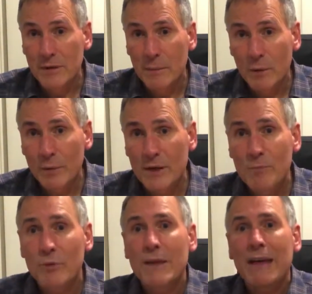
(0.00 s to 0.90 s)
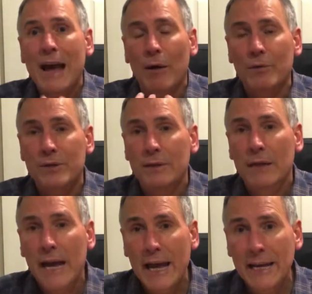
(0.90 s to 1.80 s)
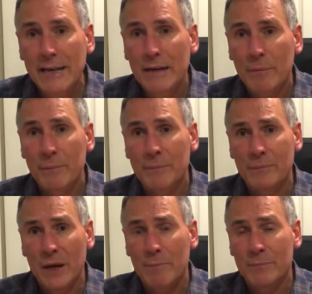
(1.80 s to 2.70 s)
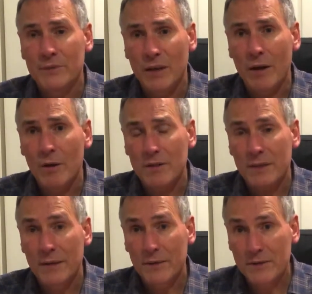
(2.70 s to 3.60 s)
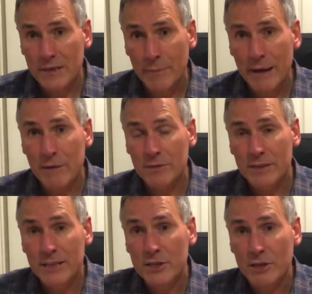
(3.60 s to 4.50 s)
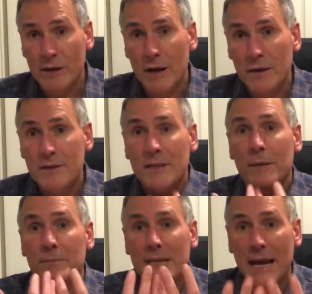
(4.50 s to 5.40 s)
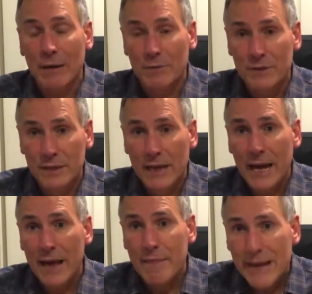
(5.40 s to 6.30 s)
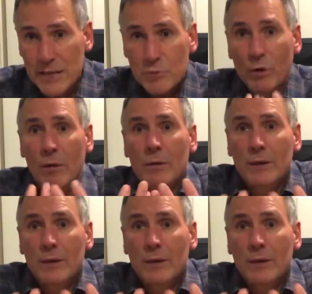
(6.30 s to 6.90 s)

But when you breathe out, any carbon dioxide that's come out and into your lungs comes out, and that's what